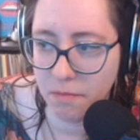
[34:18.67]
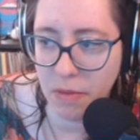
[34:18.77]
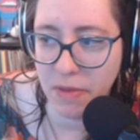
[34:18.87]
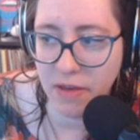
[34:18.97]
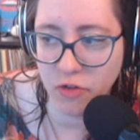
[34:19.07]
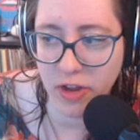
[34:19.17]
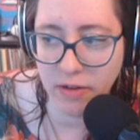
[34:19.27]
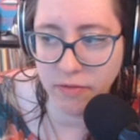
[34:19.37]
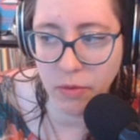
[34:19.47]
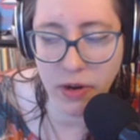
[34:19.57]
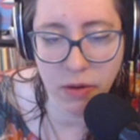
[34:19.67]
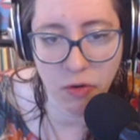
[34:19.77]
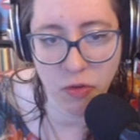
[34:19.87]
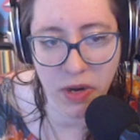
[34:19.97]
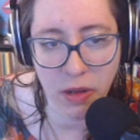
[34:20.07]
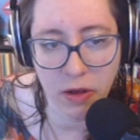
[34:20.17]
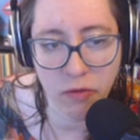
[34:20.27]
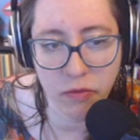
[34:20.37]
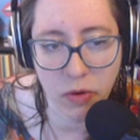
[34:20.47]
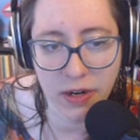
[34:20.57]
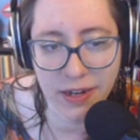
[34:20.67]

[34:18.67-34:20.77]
maybe have chat vote on which one I go for,